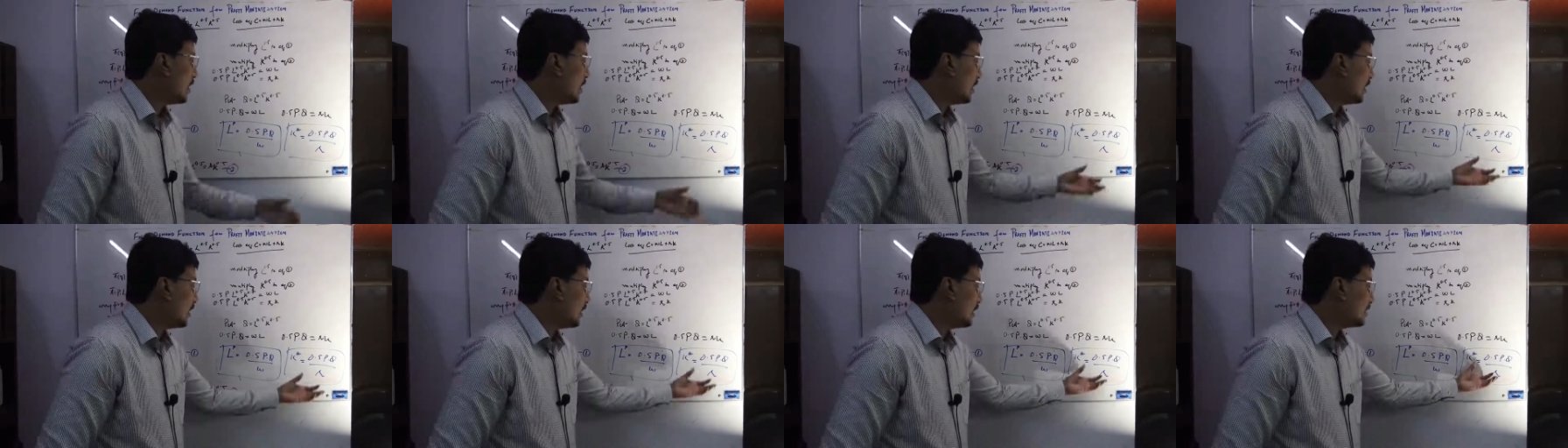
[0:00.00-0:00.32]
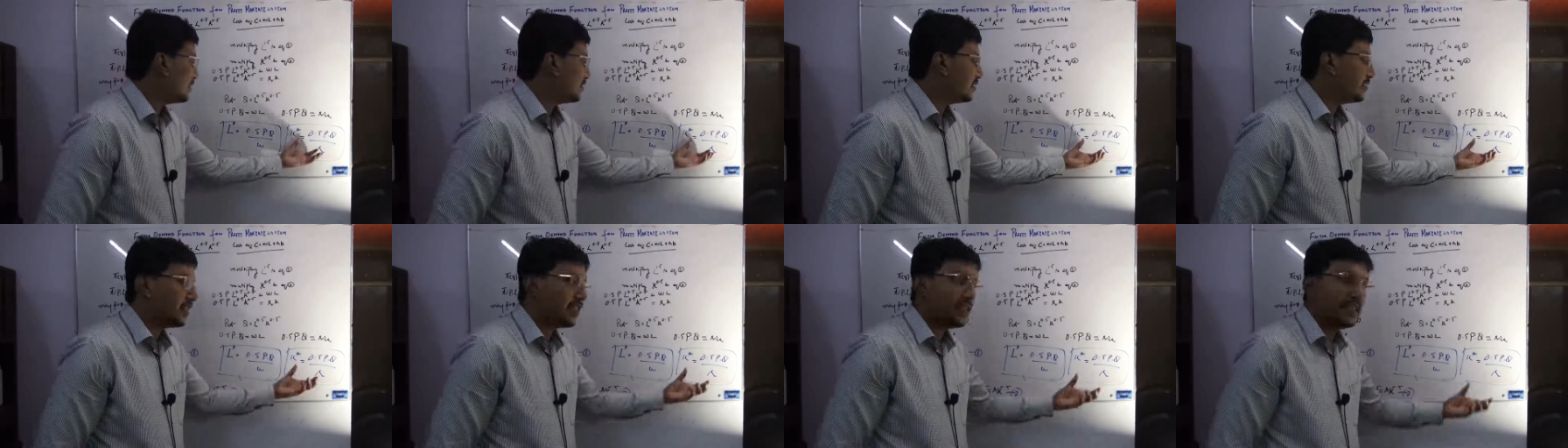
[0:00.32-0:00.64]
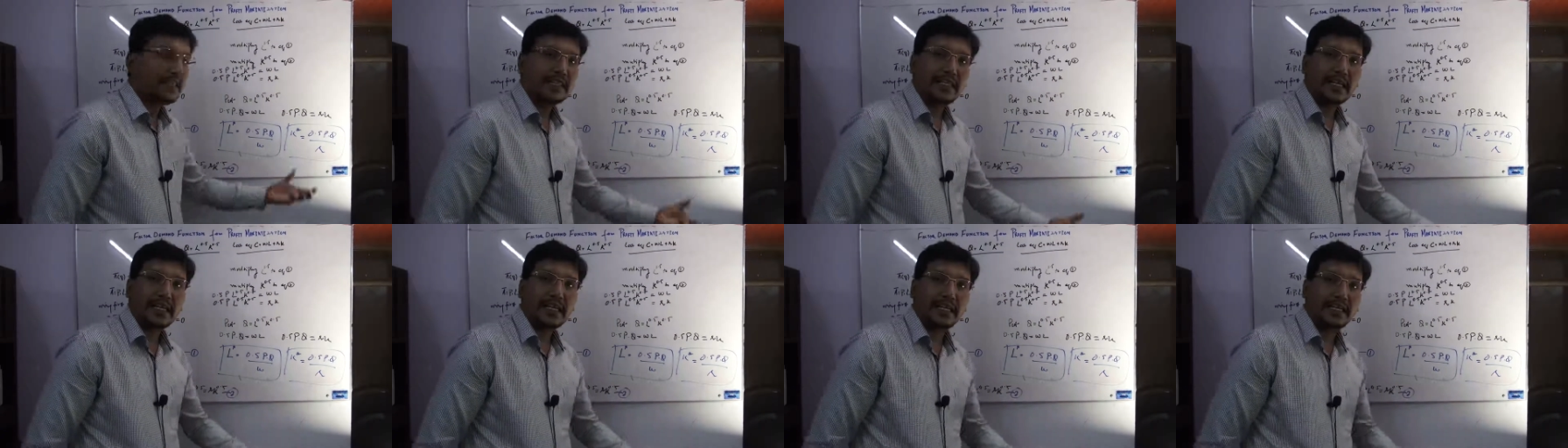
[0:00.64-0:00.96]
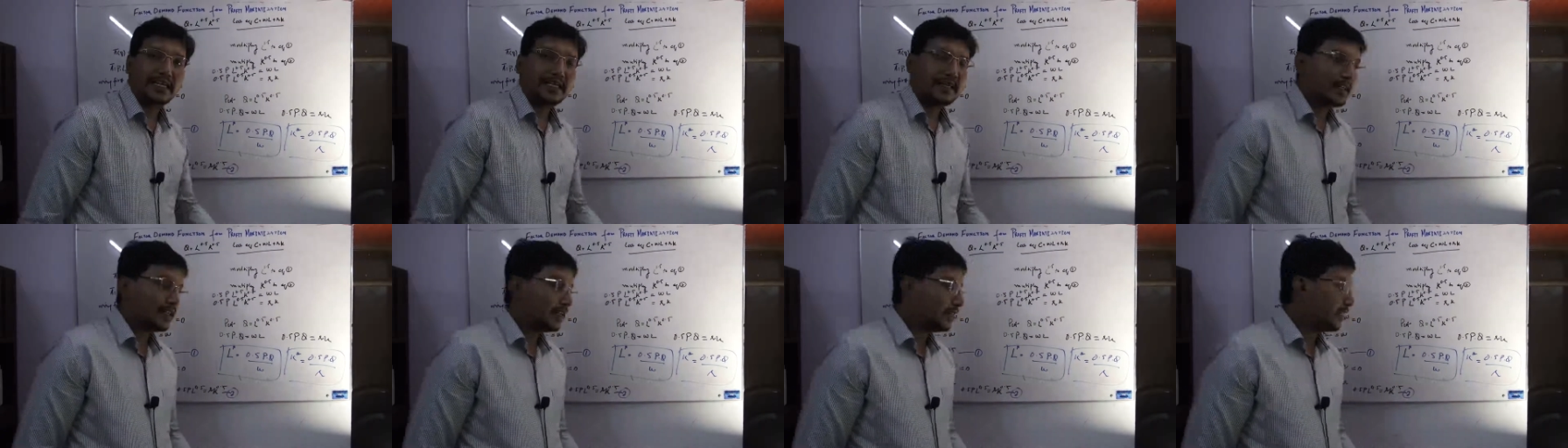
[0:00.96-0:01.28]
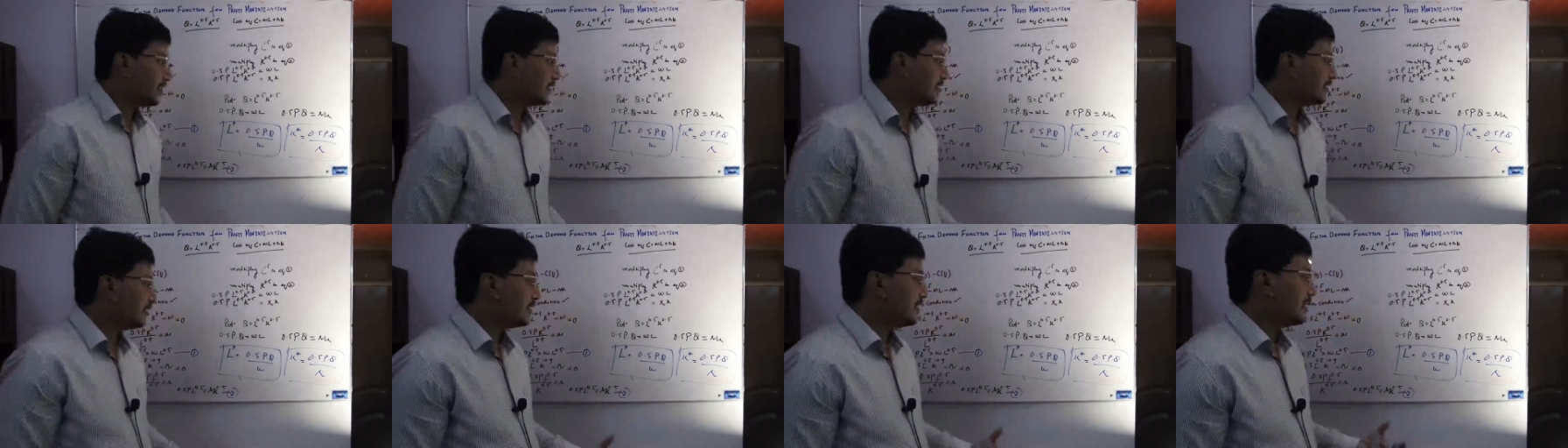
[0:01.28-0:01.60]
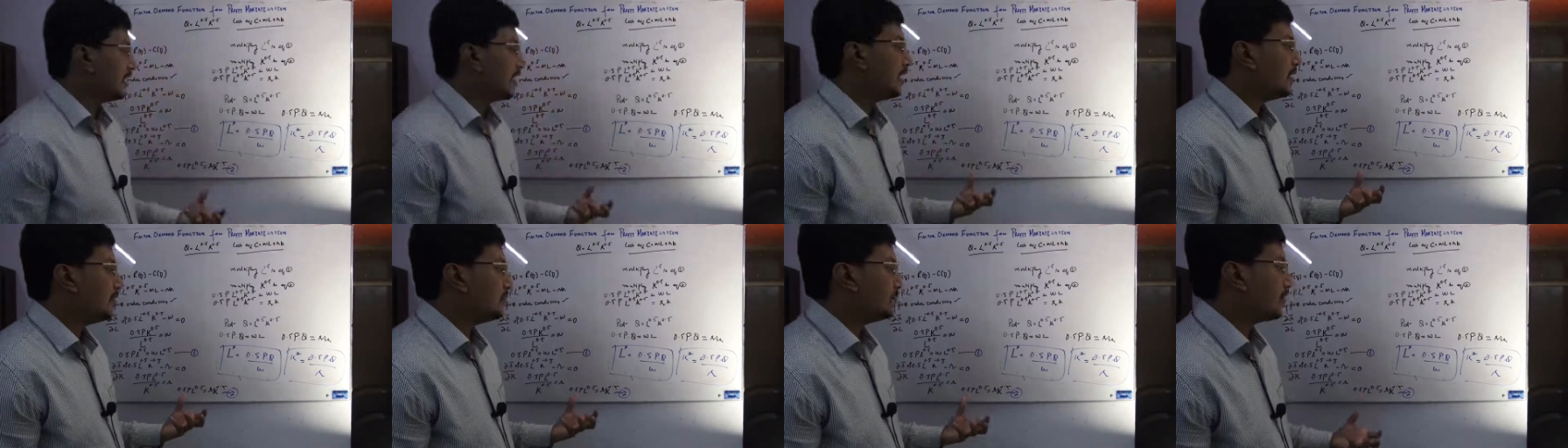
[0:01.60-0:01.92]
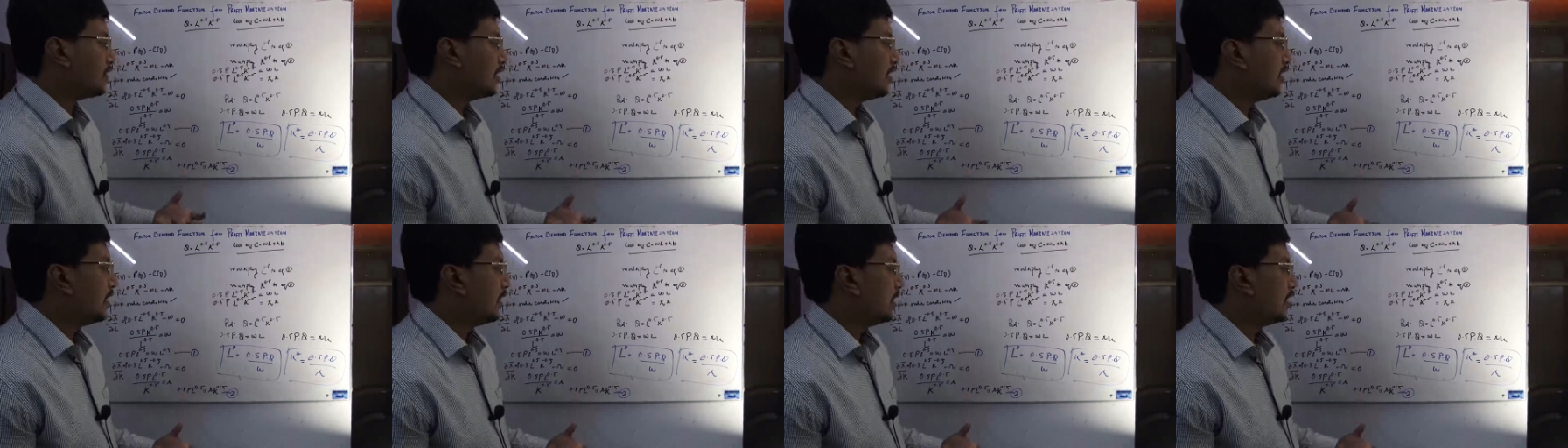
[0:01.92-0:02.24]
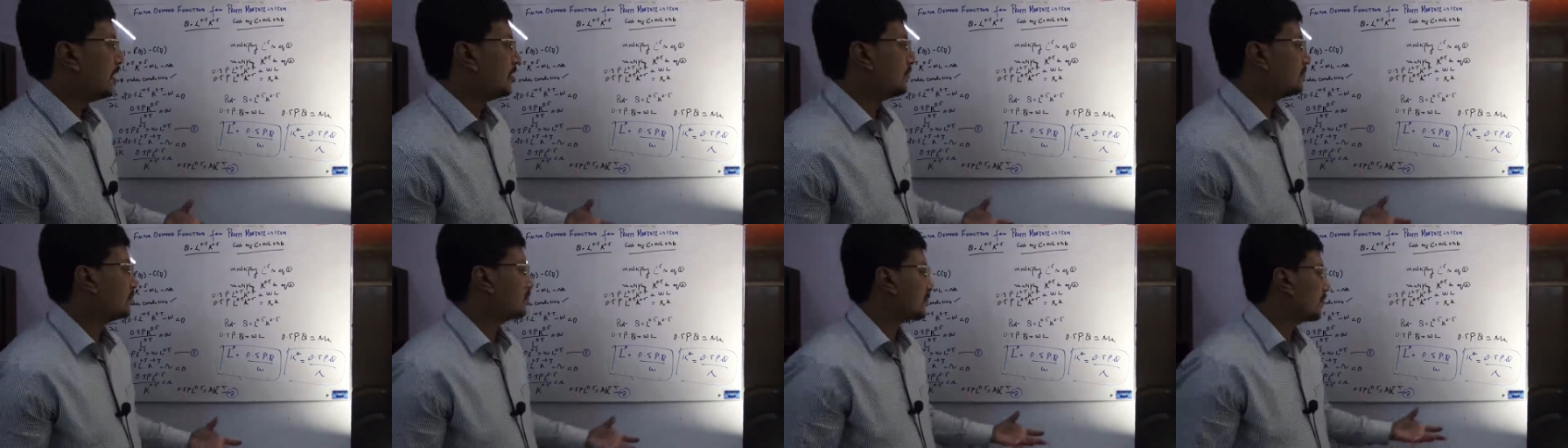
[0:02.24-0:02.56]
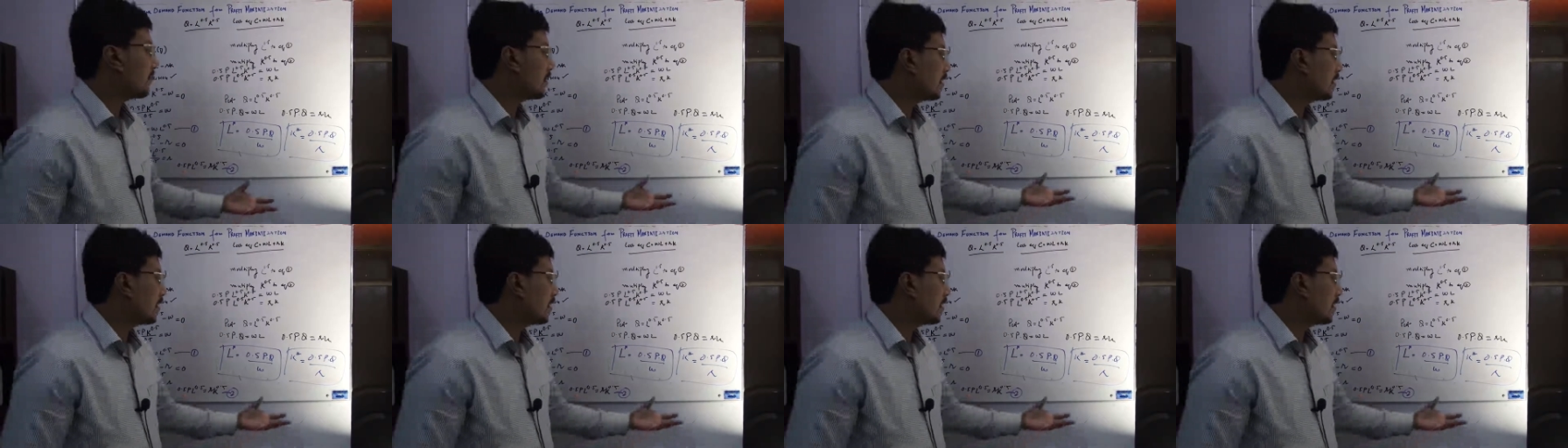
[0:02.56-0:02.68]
uh, it is indirect uh, it is a uh,